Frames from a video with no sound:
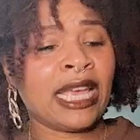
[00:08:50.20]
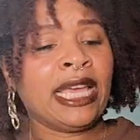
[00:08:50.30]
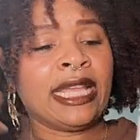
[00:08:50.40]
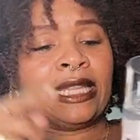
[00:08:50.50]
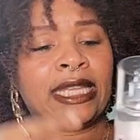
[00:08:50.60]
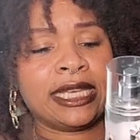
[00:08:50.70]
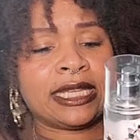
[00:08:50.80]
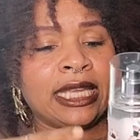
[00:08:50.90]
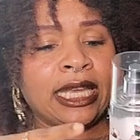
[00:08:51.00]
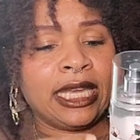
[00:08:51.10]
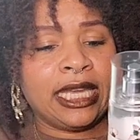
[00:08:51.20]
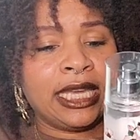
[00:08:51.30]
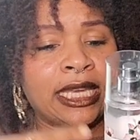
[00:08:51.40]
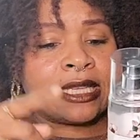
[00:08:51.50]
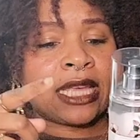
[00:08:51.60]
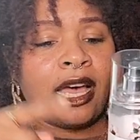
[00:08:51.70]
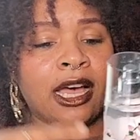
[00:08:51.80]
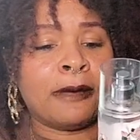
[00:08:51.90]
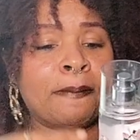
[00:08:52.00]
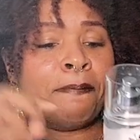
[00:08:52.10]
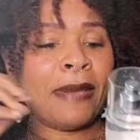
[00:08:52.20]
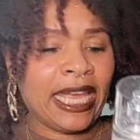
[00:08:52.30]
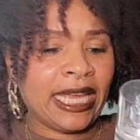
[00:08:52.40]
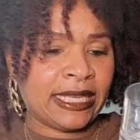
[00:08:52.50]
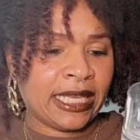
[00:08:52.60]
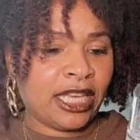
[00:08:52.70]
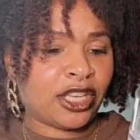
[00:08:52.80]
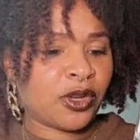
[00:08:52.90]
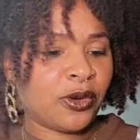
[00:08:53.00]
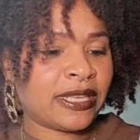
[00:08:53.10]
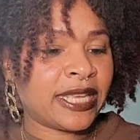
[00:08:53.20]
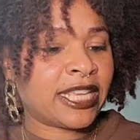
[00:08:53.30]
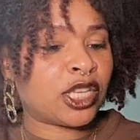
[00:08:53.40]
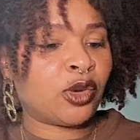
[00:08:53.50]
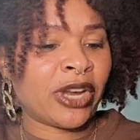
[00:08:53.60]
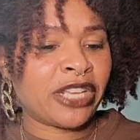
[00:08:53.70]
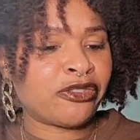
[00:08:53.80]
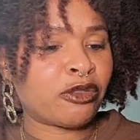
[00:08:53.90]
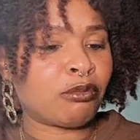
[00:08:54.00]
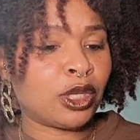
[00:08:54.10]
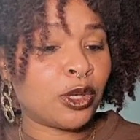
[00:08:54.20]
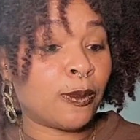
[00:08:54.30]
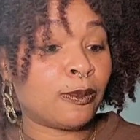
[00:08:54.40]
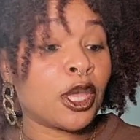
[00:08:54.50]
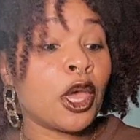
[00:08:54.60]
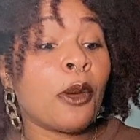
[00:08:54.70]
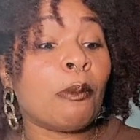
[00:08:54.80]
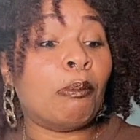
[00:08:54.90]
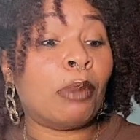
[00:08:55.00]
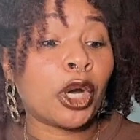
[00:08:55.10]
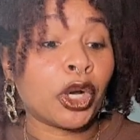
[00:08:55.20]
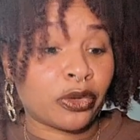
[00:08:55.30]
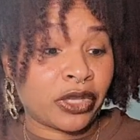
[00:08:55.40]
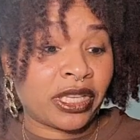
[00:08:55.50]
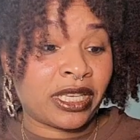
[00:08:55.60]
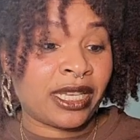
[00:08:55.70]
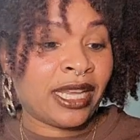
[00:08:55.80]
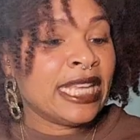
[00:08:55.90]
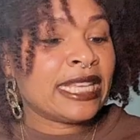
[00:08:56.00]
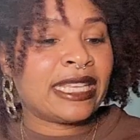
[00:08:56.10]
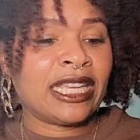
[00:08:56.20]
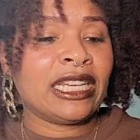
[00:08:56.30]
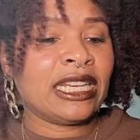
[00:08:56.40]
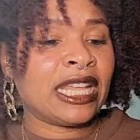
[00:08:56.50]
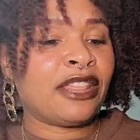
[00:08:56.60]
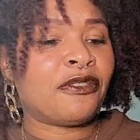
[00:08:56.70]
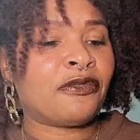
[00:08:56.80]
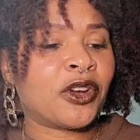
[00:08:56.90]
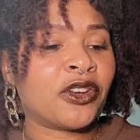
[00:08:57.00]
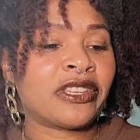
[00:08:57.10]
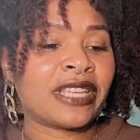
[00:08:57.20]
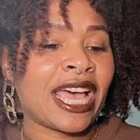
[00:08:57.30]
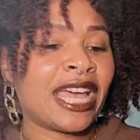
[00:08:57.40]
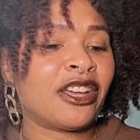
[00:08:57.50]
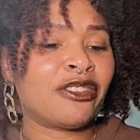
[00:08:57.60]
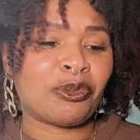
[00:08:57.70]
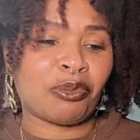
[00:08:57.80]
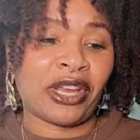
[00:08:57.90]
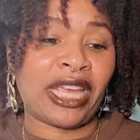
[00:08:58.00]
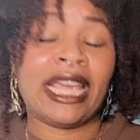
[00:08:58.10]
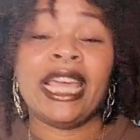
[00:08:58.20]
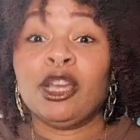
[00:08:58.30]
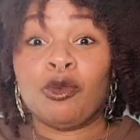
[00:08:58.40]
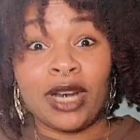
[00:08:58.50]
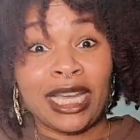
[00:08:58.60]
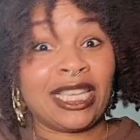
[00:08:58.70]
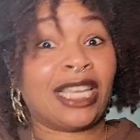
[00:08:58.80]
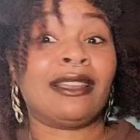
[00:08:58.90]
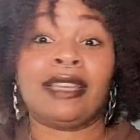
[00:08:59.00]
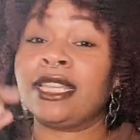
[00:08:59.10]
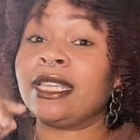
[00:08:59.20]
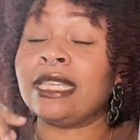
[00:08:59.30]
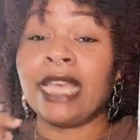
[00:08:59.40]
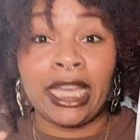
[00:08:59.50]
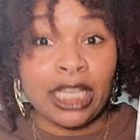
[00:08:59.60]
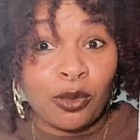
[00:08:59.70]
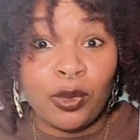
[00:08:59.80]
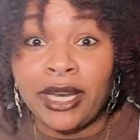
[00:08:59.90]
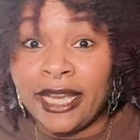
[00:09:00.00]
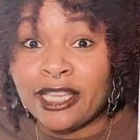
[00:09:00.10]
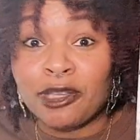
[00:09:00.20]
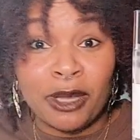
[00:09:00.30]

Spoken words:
This is amazing. So it says graceful blooms burst, signaling the first sign of spring. What I said, this is exactly what it smells